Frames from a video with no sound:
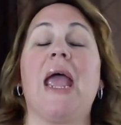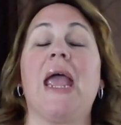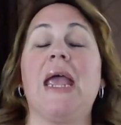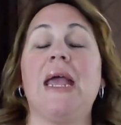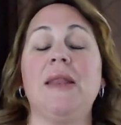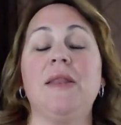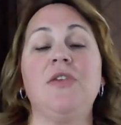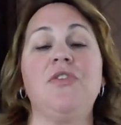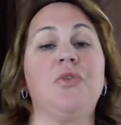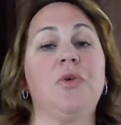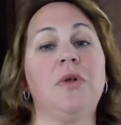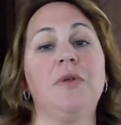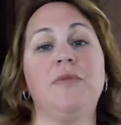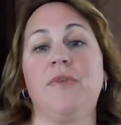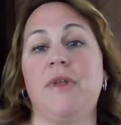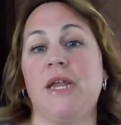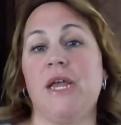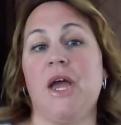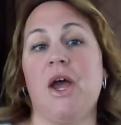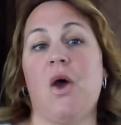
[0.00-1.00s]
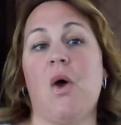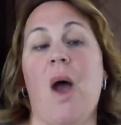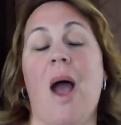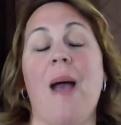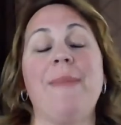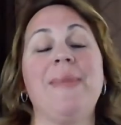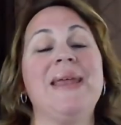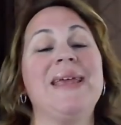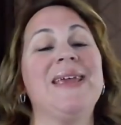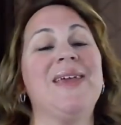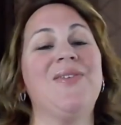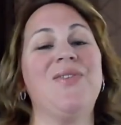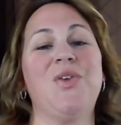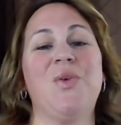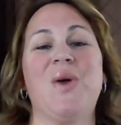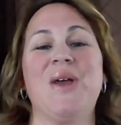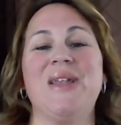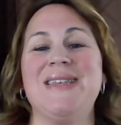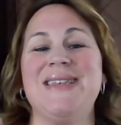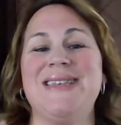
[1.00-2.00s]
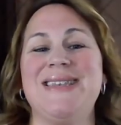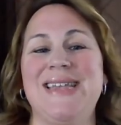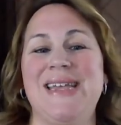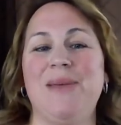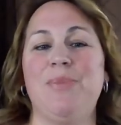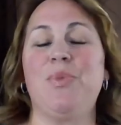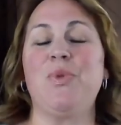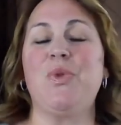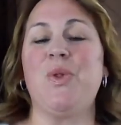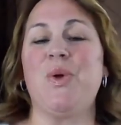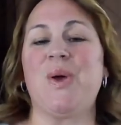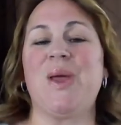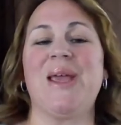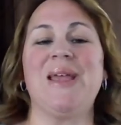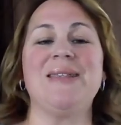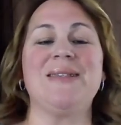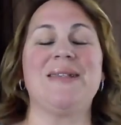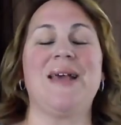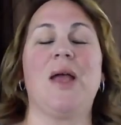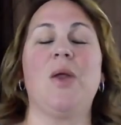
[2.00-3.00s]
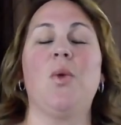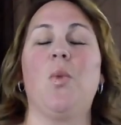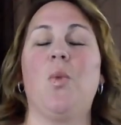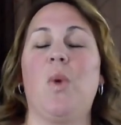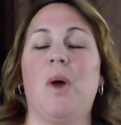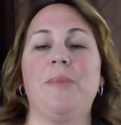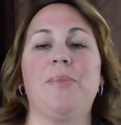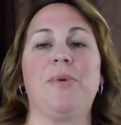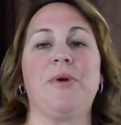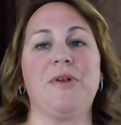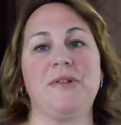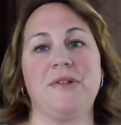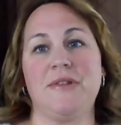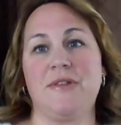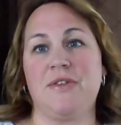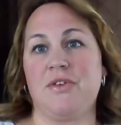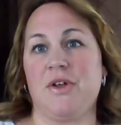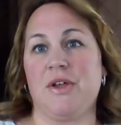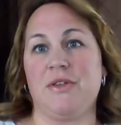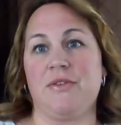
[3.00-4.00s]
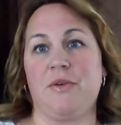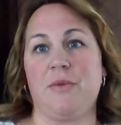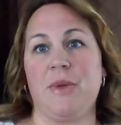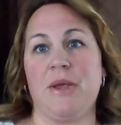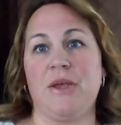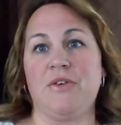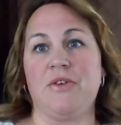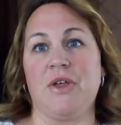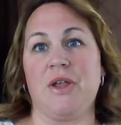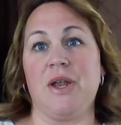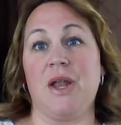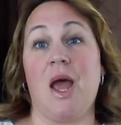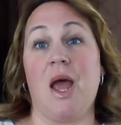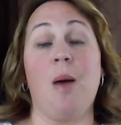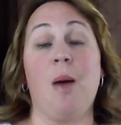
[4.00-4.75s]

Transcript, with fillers: In this short video, I'm going to give you a deep look inside one person's transformation